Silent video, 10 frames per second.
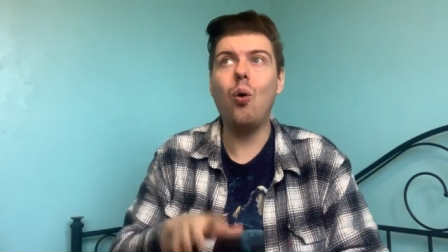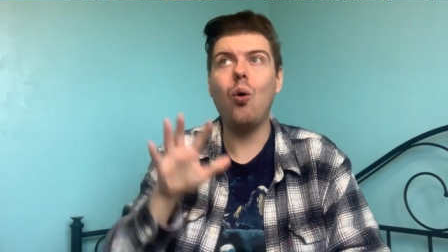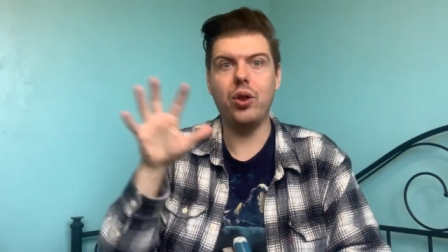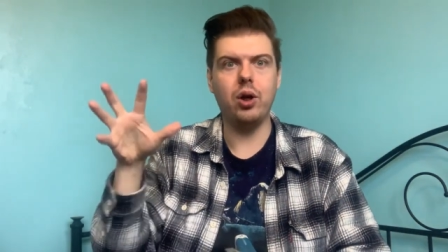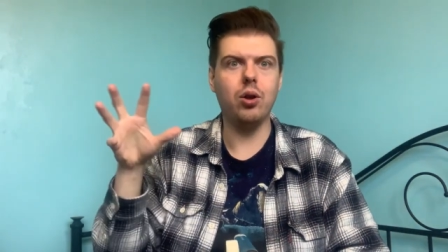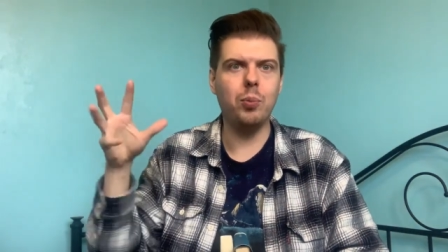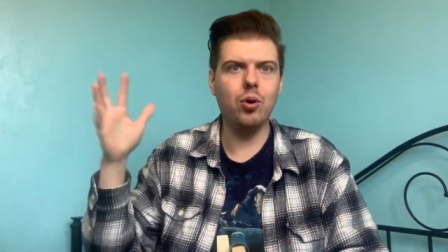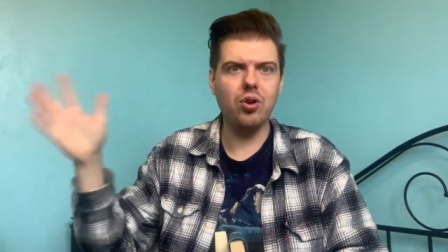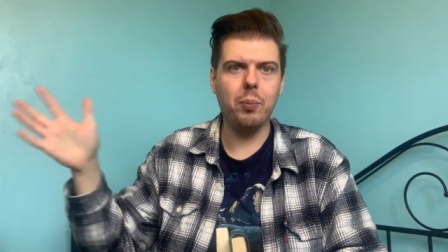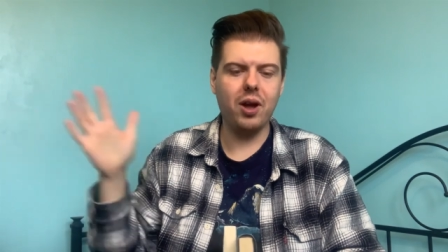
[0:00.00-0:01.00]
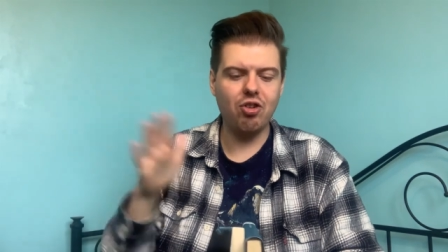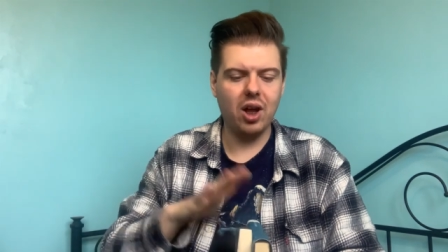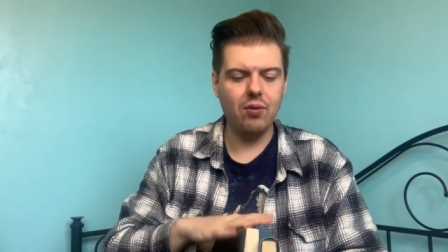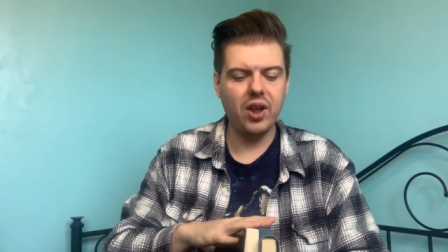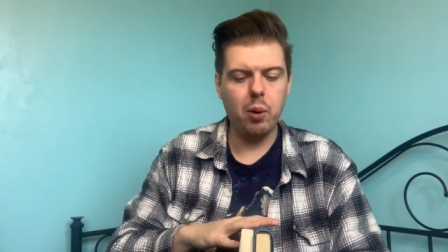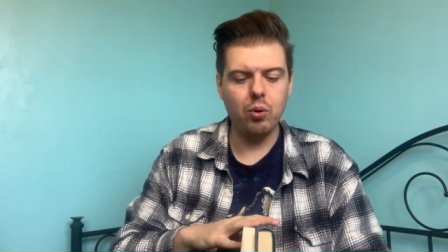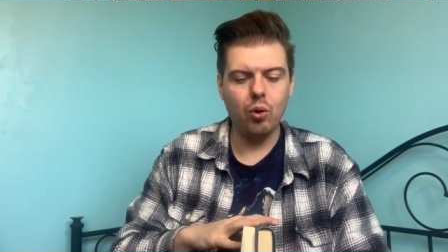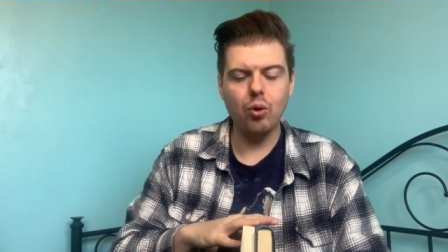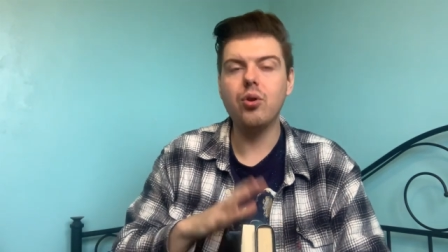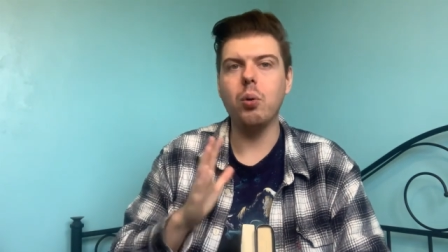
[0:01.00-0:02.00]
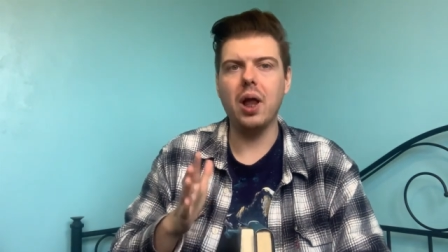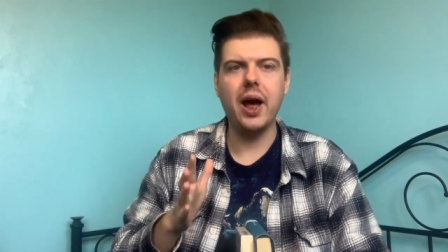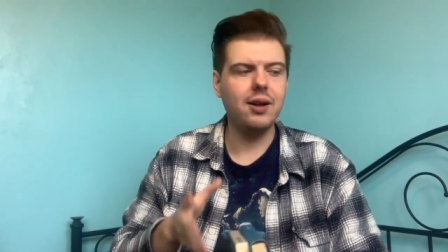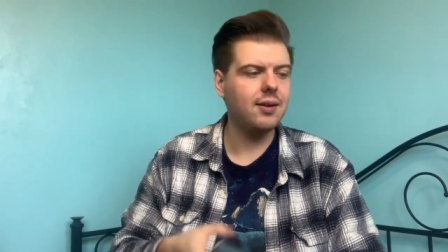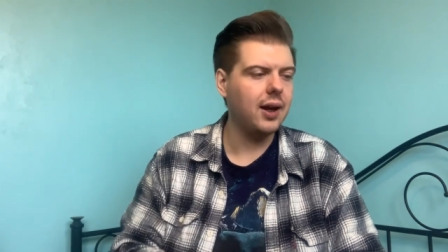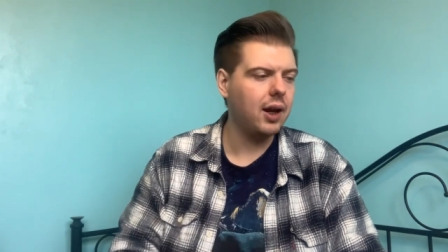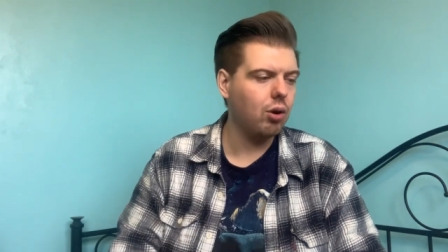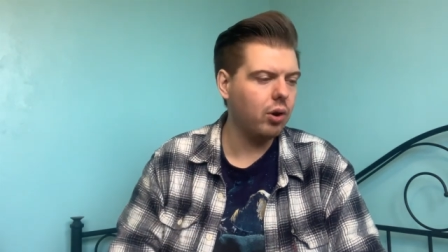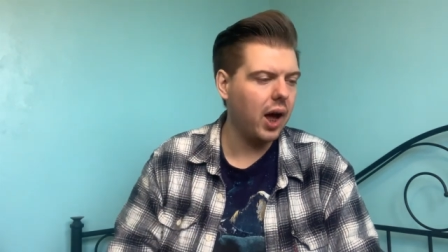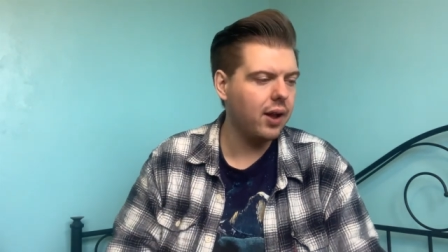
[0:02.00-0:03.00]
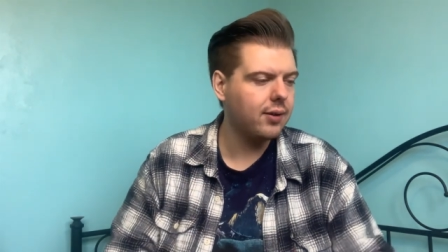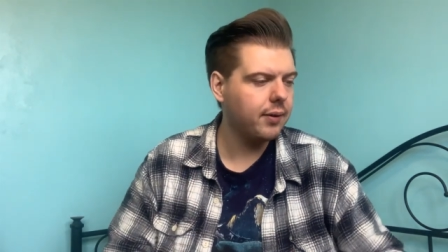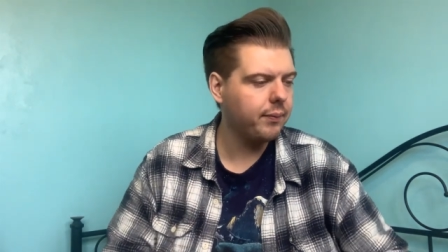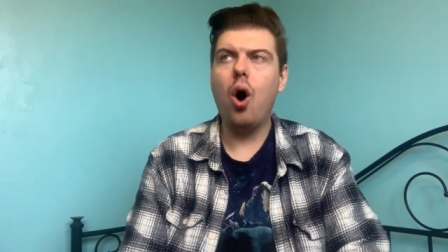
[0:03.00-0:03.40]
all the other books on my shelves that I would also like to take a look at.